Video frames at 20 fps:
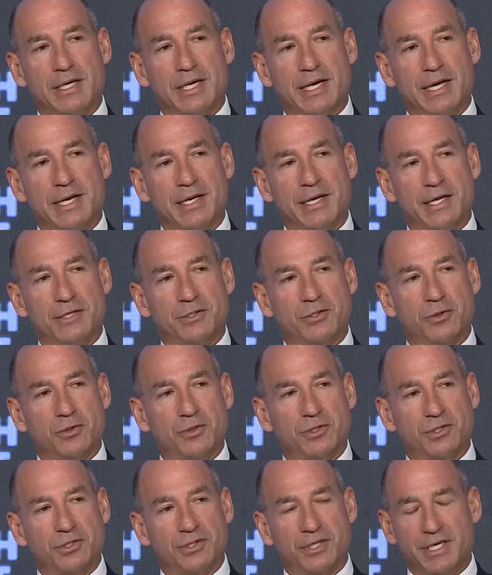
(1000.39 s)
And it's good
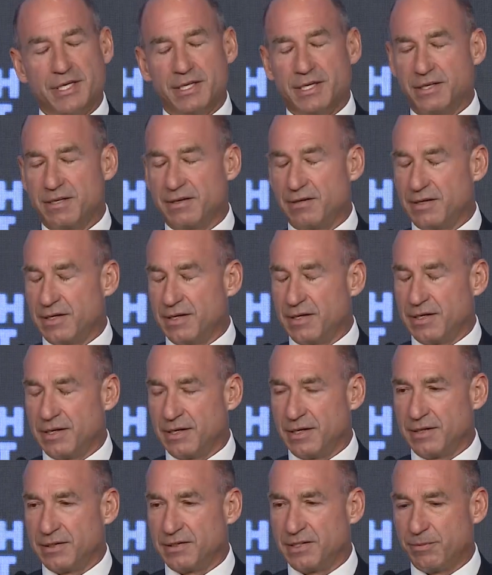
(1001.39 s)
to see that,
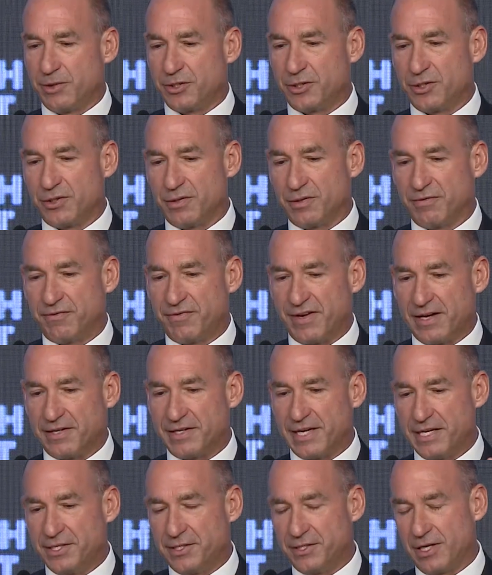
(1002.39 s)
similar to the
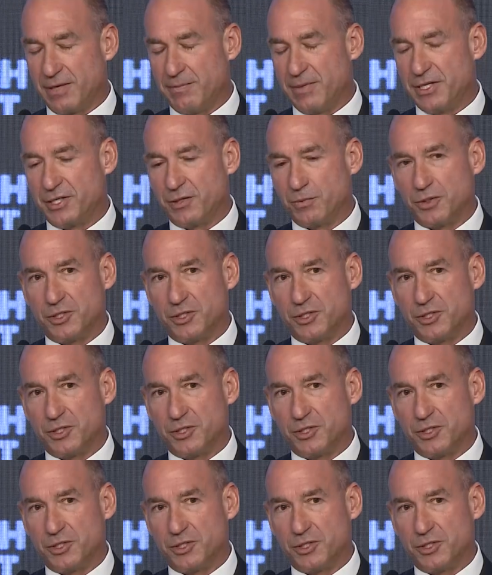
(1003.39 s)
foundation I mentioned,